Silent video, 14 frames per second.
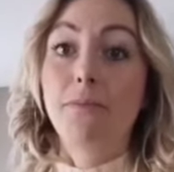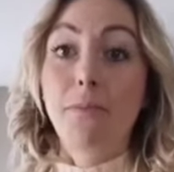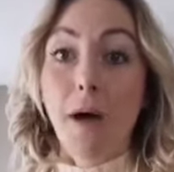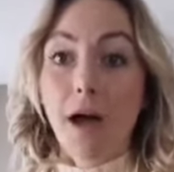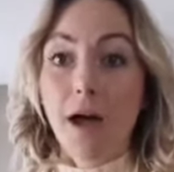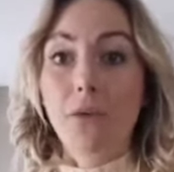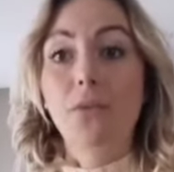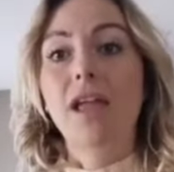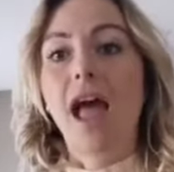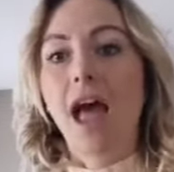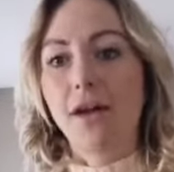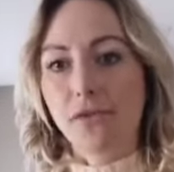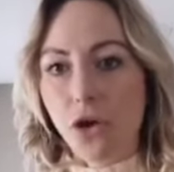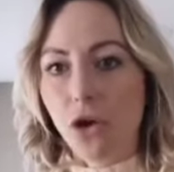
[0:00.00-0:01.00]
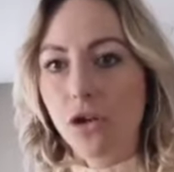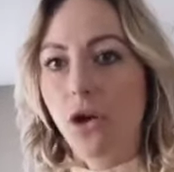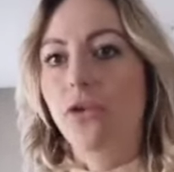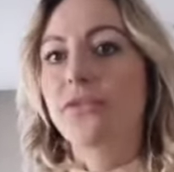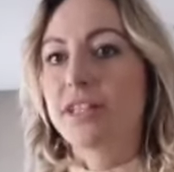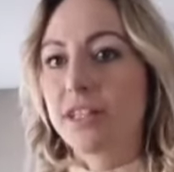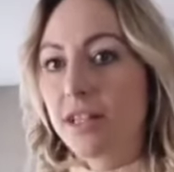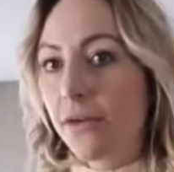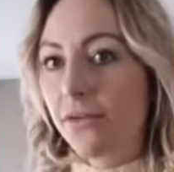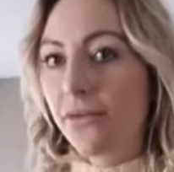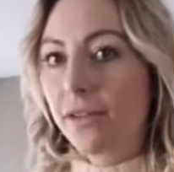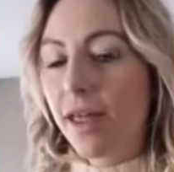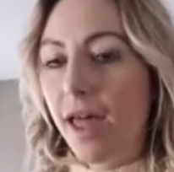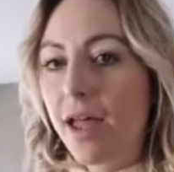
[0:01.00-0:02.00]
But we have got a lot of stuff
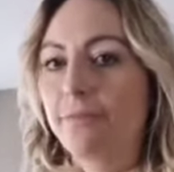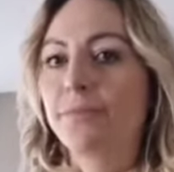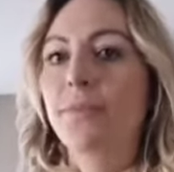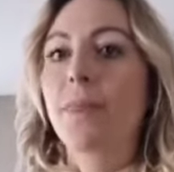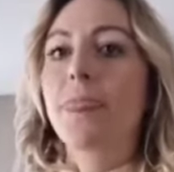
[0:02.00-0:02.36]
for that.